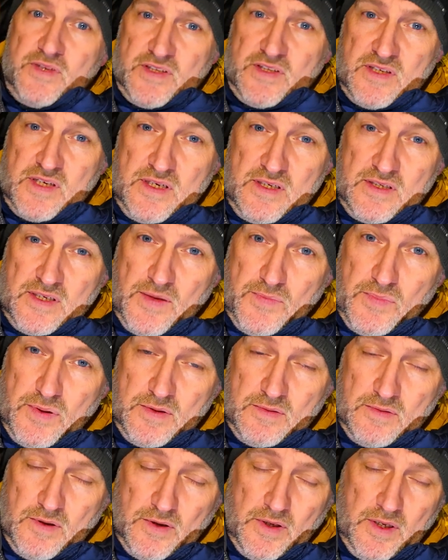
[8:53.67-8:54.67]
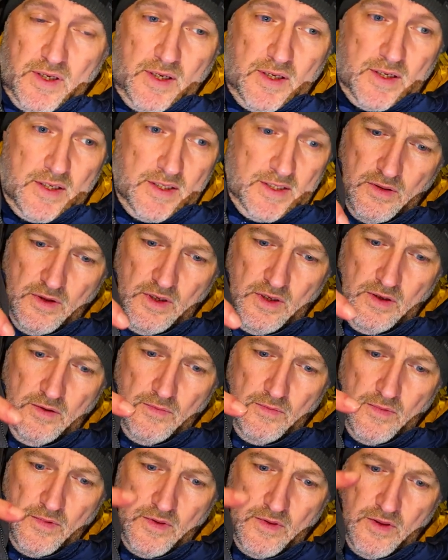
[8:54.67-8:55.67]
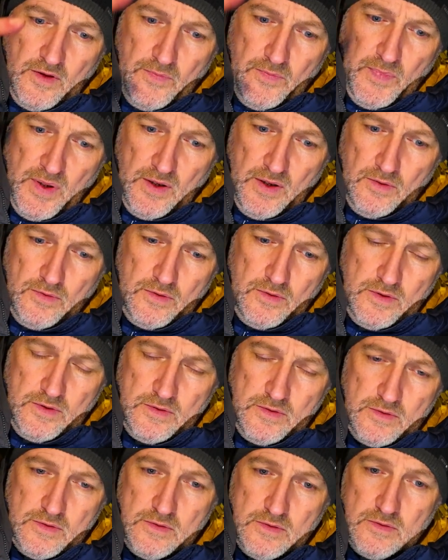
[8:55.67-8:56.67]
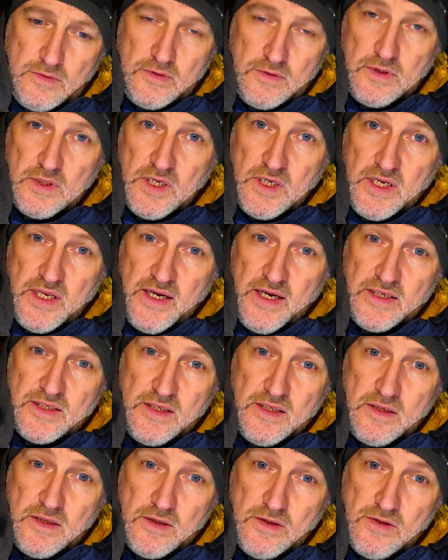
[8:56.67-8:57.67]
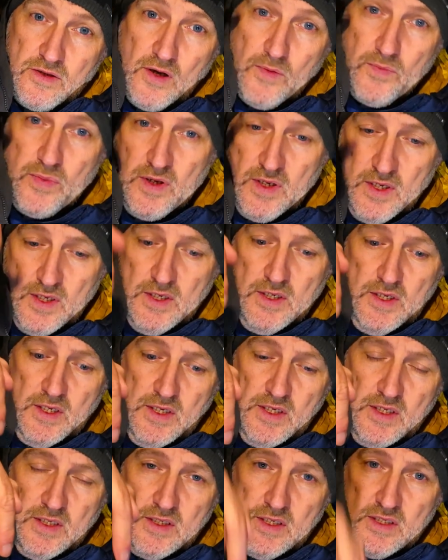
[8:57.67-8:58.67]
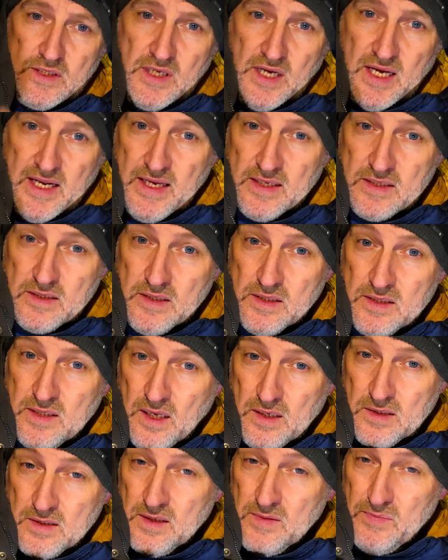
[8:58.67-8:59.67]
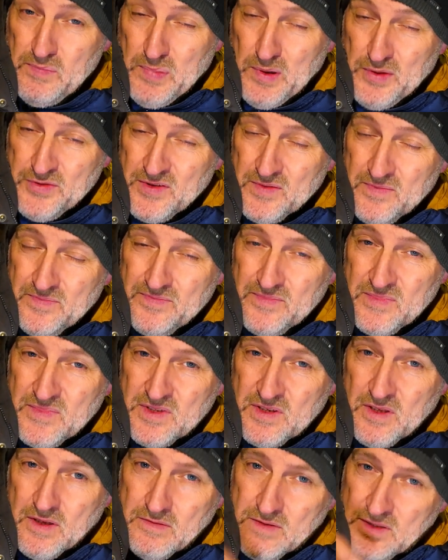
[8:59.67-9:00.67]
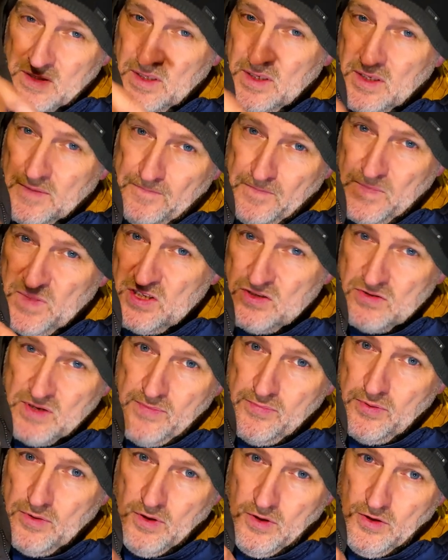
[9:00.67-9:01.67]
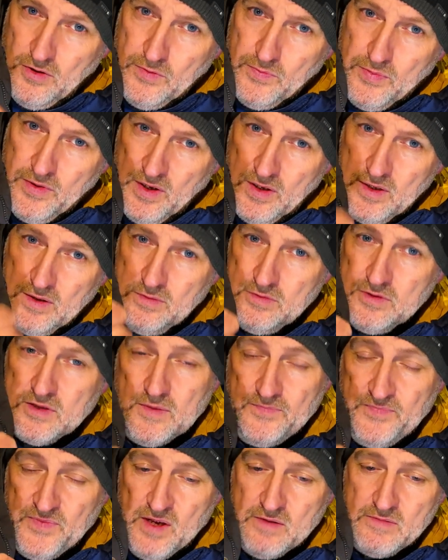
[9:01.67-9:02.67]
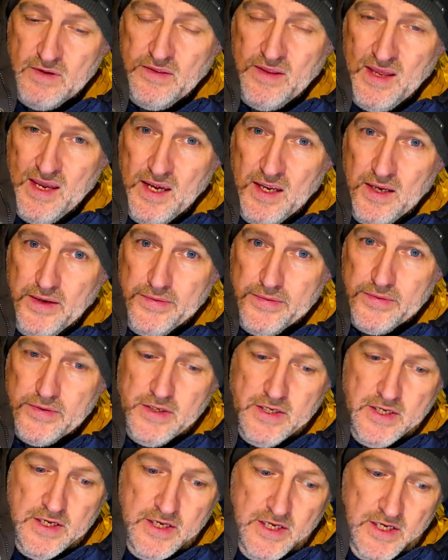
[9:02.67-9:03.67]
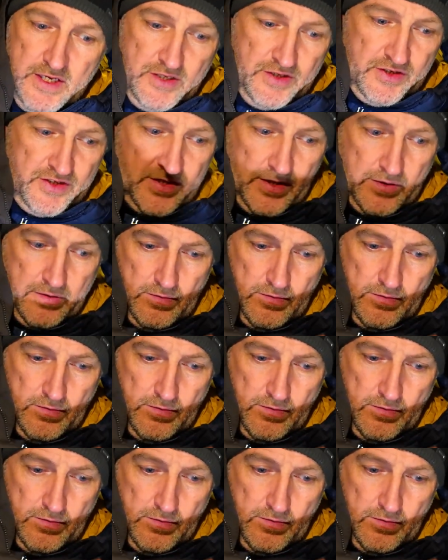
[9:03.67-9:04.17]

the T-zip on here, the pole that connects into the top doesn't connect to the tent at the bottom, so there isn't a strap or a loop that holds around the handle. So